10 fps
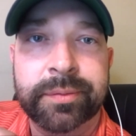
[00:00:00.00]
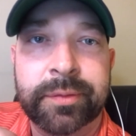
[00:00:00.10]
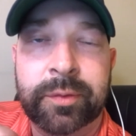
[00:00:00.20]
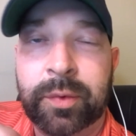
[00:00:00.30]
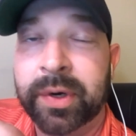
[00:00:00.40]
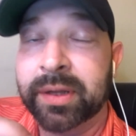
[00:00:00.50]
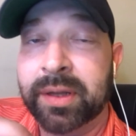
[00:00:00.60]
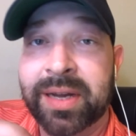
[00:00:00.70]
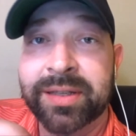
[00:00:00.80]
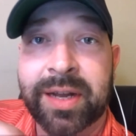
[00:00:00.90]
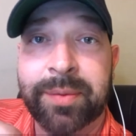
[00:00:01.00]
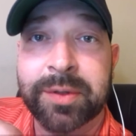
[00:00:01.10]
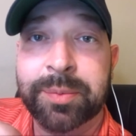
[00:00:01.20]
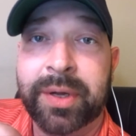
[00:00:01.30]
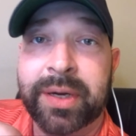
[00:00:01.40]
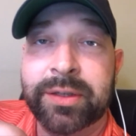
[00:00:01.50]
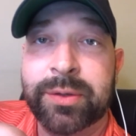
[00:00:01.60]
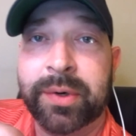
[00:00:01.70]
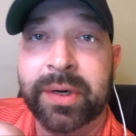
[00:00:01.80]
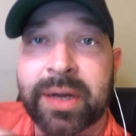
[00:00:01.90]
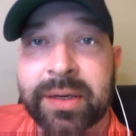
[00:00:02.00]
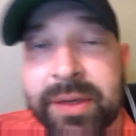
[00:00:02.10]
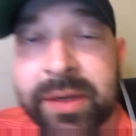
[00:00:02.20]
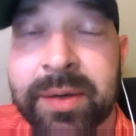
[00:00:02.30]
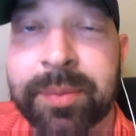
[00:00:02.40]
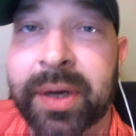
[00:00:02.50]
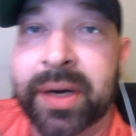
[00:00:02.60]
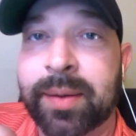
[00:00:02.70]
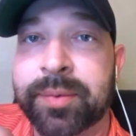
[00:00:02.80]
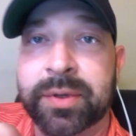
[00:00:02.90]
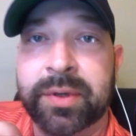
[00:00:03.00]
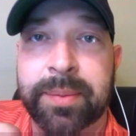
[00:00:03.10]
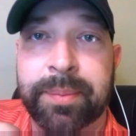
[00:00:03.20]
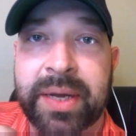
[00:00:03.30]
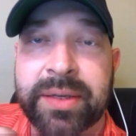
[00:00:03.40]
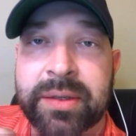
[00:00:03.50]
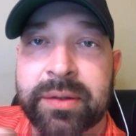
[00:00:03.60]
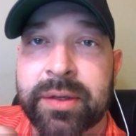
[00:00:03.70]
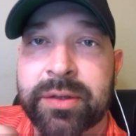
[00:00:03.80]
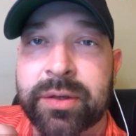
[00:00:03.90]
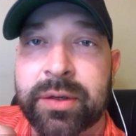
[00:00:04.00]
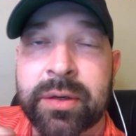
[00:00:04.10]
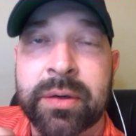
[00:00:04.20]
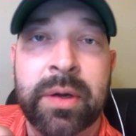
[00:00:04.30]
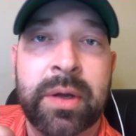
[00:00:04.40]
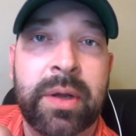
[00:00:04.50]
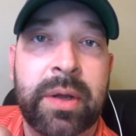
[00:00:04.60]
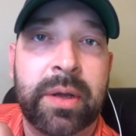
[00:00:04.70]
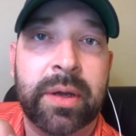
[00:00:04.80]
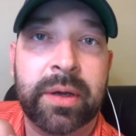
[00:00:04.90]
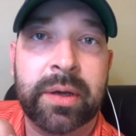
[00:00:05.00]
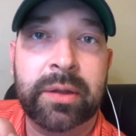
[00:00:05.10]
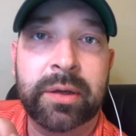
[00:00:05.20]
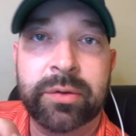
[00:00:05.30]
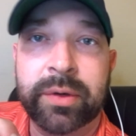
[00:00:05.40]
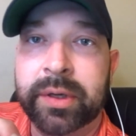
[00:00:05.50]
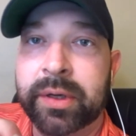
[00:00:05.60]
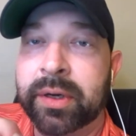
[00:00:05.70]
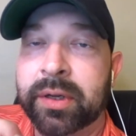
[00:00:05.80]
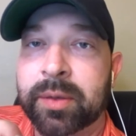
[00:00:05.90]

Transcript: it the last time it was played in 2019. Played absolutely amazing this year. Looked really good at the